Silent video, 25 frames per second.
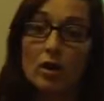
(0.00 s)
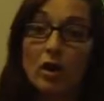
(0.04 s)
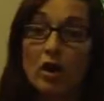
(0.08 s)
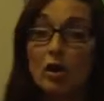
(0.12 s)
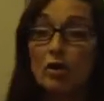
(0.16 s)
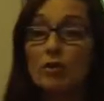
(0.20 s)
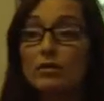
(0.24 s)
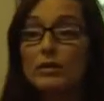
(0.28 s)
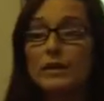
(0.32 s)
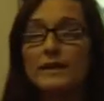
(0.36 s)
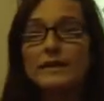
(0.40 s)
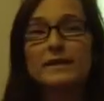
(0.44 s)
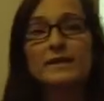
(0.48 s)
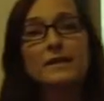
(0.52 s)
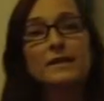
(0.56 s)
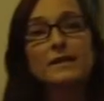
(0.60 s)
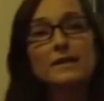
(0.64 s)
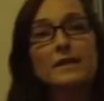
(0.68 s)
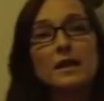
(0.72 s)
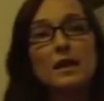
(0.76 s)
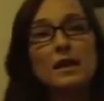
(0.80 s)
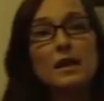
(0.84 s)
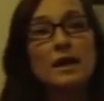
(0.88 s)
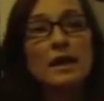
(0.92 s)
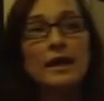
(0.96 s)
alone.
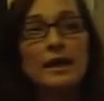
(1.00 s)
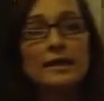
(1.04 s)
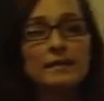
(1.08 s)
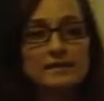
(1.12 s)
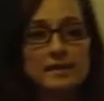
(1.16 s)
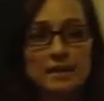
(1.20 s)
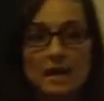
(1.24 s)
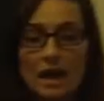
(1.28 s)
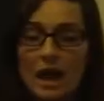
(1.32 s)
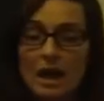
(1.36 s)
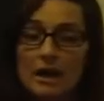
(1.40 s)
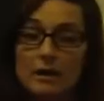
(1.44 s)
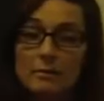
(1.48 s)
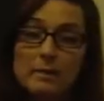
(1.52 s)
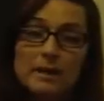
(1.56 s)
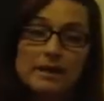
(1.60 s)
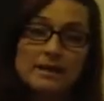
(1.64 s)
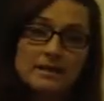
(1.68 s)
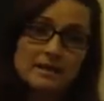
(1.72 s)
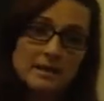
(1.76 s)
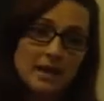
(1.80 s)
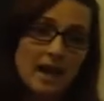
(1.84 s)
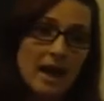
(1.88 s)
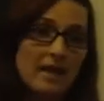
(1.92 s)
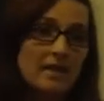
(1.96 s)
It's anonymous,
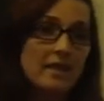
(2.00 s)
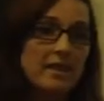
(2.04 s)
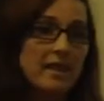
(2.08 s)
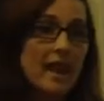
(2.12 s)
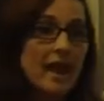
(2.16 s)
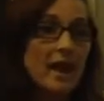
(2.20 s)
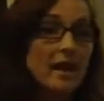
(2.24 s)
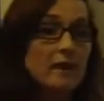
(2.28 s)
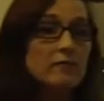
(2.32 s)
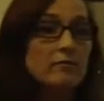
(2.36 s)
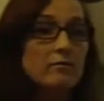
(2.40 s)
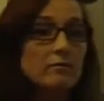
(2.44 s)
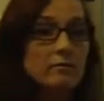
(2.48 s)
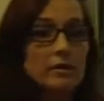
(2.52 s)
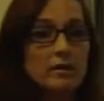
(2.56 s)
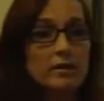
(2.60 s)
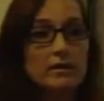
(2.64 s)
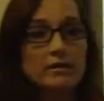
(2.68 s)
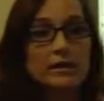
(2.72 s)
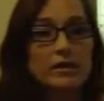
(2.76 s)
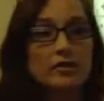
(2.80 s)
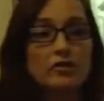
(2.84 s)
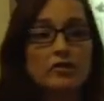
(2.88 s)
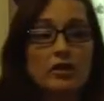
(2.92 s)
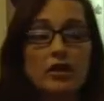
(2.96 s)
and then the
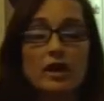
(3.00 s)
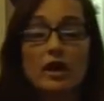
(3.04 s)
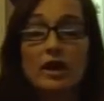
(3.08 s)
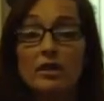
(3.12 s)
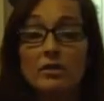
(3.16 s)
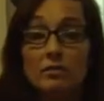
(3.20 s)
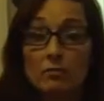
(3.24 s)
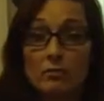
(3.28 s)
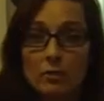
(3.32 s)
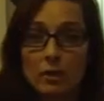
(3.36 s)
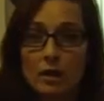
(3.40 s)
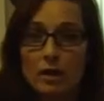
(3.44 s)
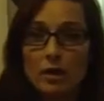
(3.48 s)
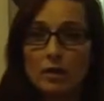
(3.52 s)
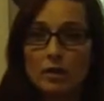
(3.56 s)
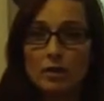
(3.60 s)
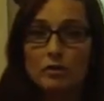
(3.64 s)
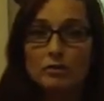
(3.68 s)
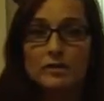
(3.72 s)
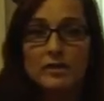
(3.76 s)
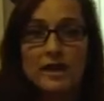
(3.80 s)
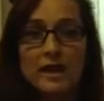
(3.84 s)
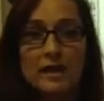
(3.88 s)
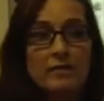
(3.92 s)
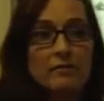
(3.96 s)
teacher can
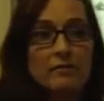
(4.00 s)
use that